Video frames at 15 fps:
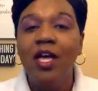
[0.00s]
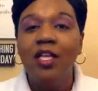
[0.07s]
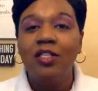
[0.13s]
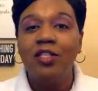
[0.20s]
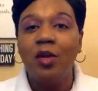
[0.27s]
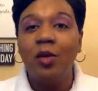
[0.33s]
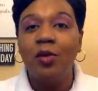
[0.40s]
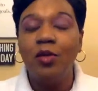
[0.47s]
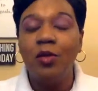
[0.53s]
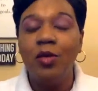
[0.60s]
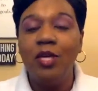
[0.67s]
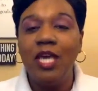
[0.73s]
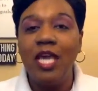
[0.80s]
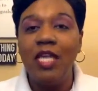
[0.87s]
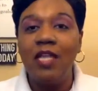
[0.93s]
so you
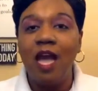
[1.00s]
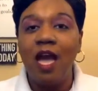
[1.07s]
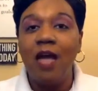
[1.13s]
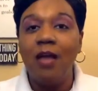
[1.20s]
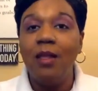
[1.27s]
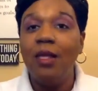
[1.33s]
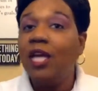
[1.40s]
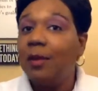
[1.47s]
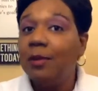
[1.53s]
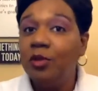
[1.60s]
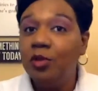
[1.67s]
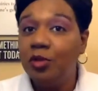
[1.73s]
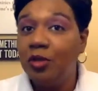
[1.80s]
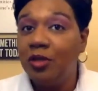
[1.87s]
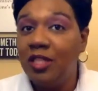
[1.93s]
can uh, look up the
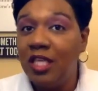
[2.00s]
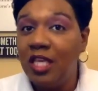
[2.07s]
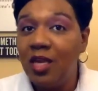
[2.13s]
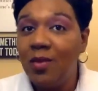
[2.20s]
Junior League.